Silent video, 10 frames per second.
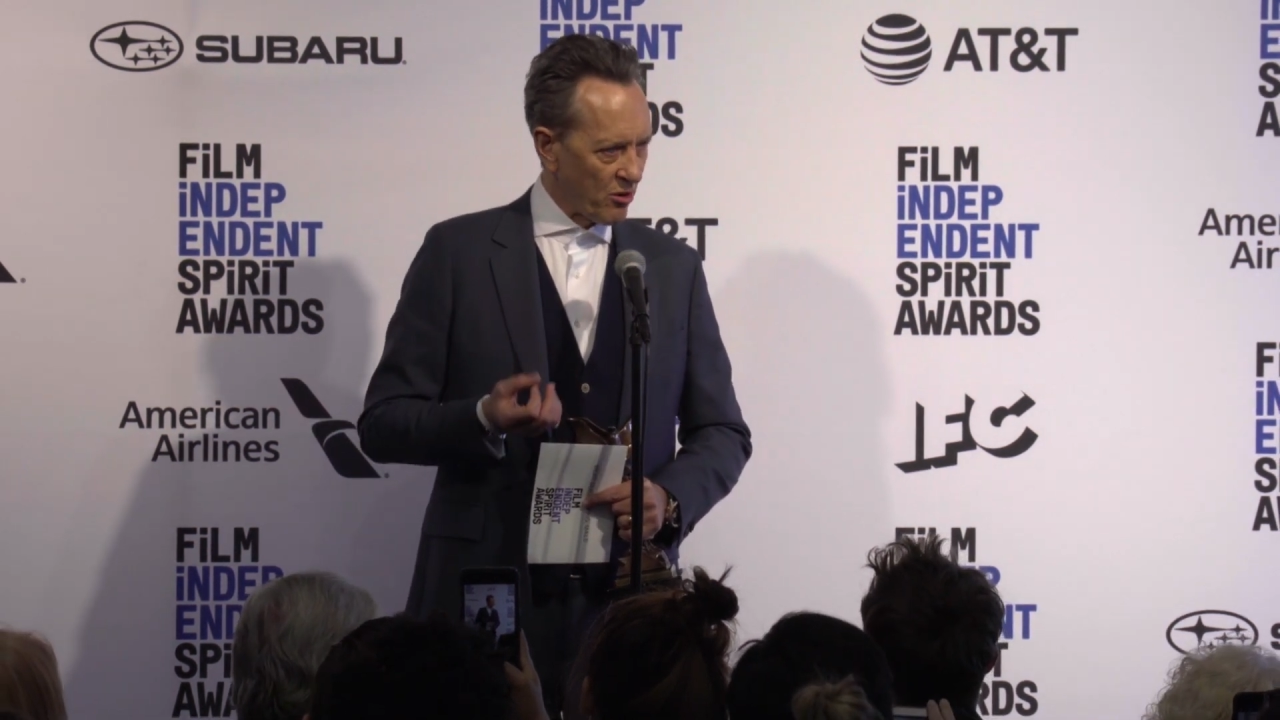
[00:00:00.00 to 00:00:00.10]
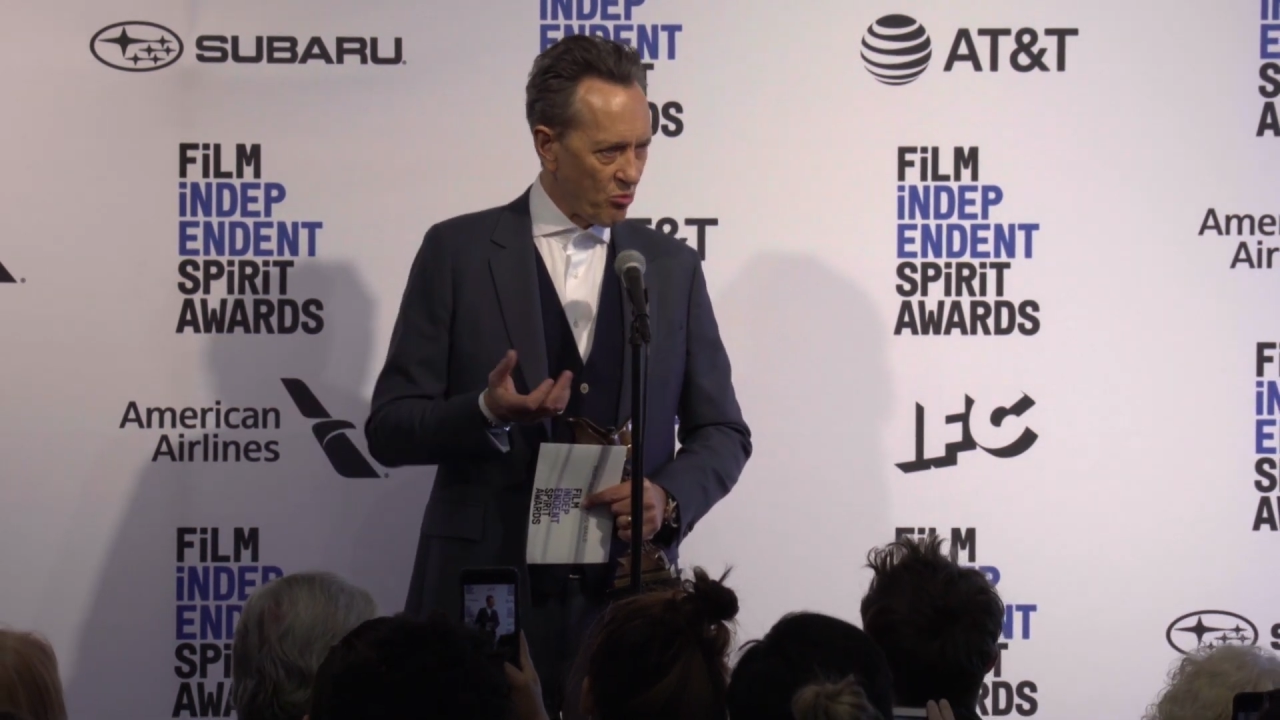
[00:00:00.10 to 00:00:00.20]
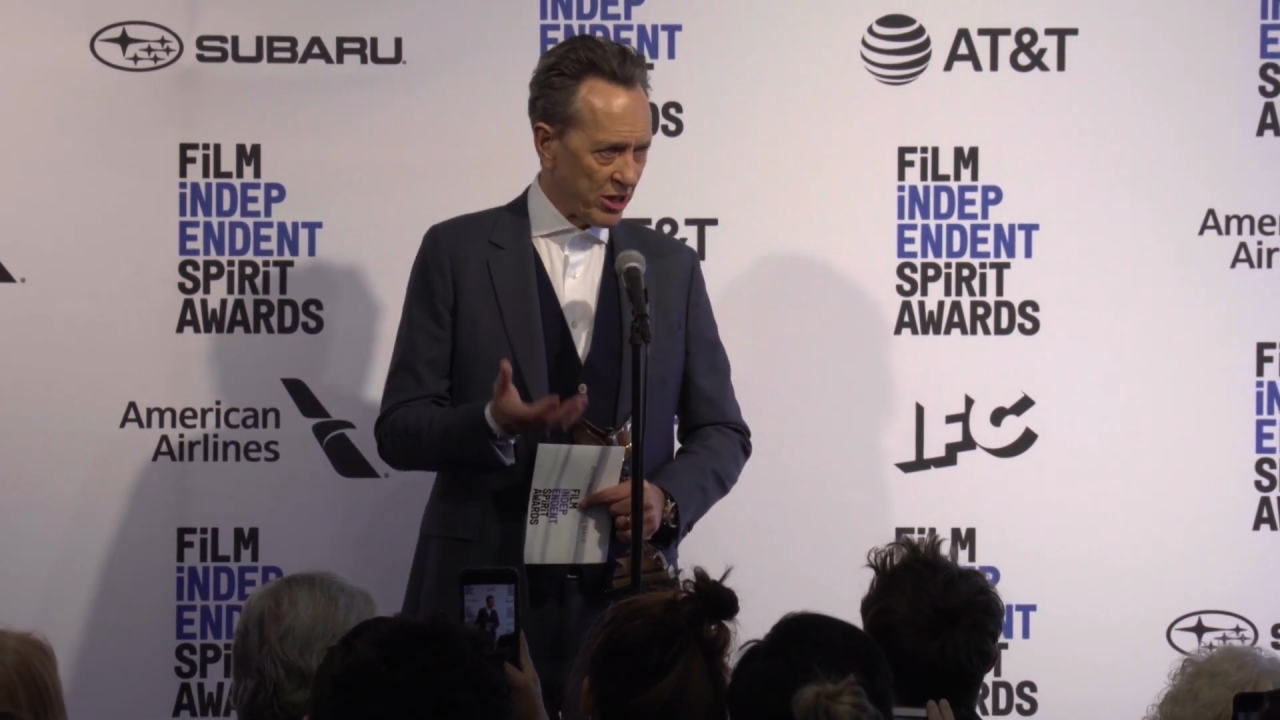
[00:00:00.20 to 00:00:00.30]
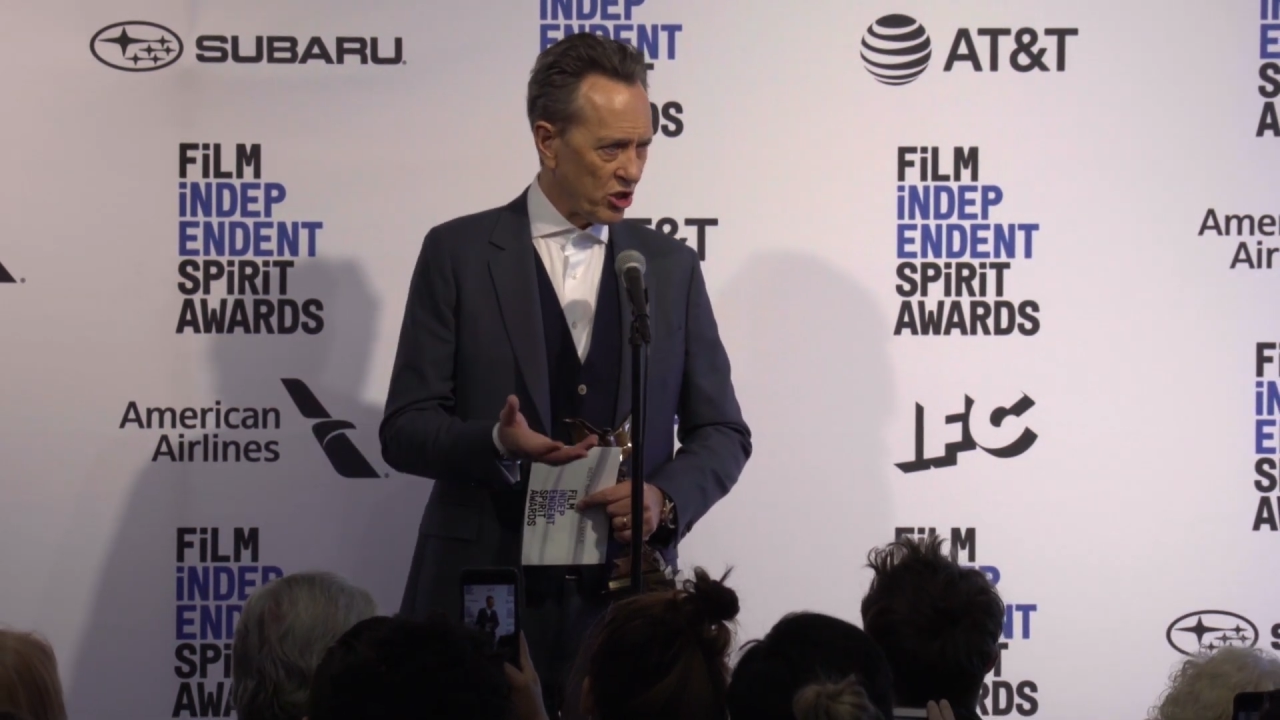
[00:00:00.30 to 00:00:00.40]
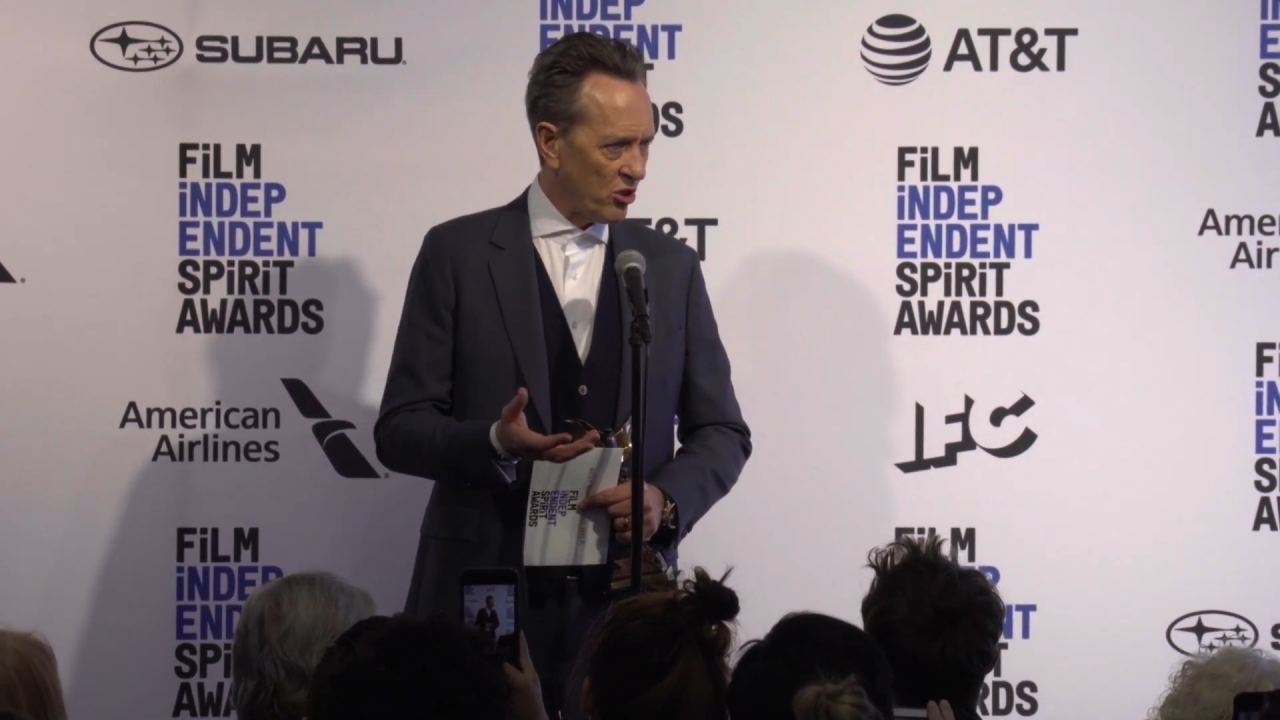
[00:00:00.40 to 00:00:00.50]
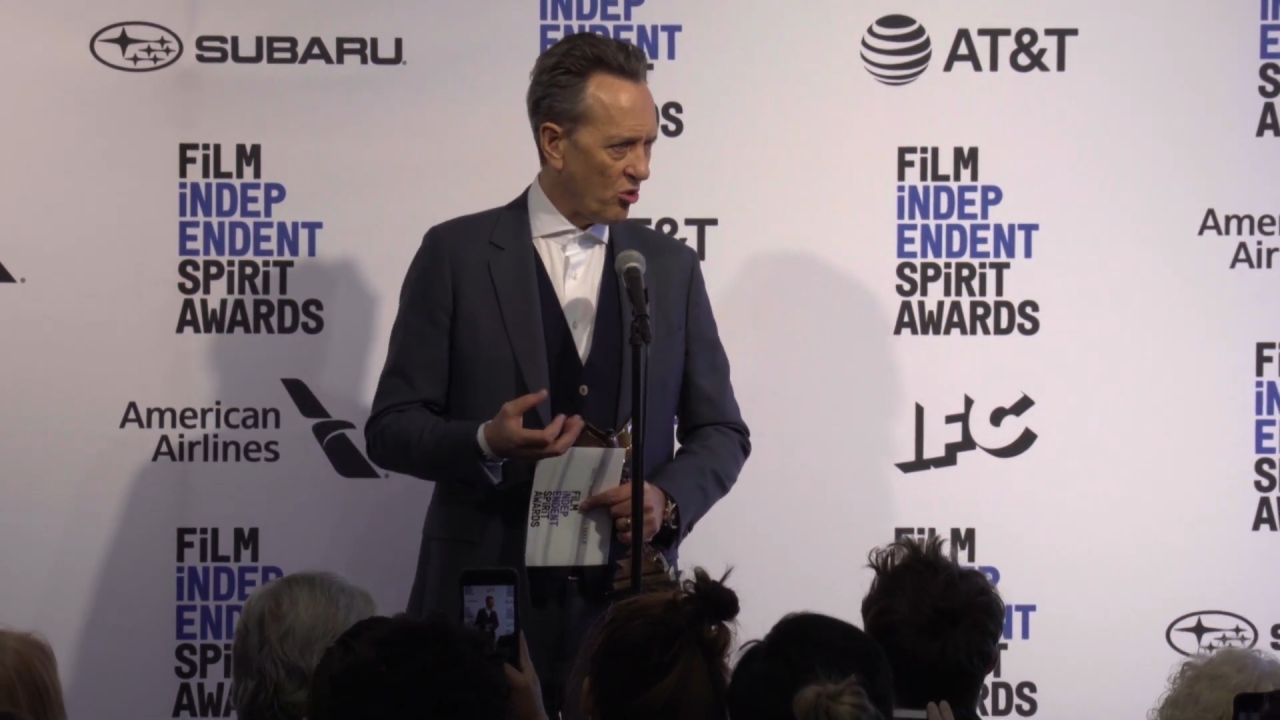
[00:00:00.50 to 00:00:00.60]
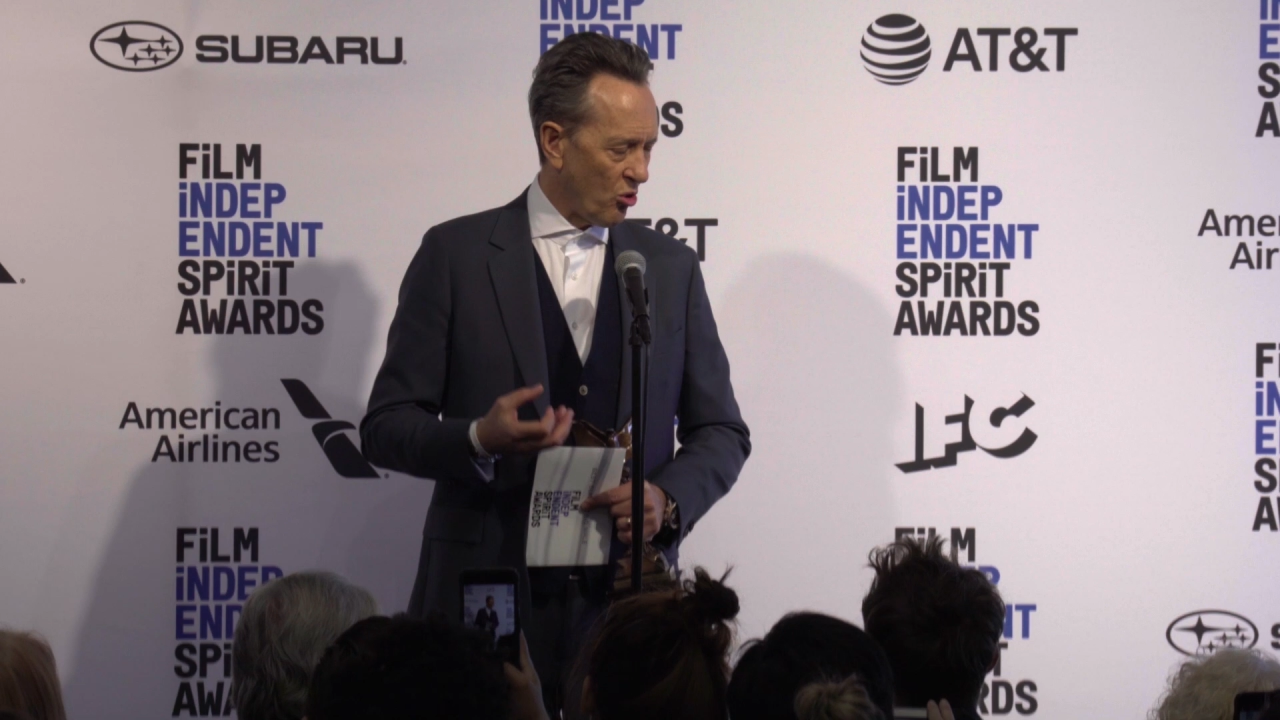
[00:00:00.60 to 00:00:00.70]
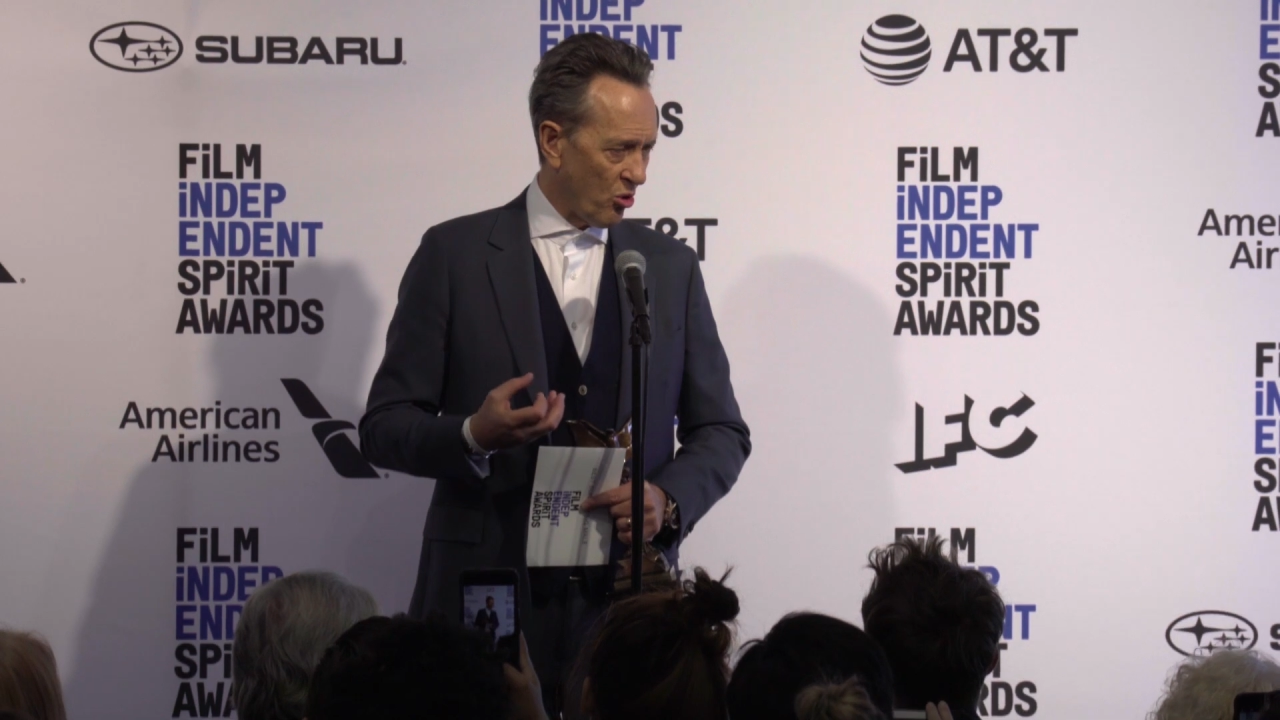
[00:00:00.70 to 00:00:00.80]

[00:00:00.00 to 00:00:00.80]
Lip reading: original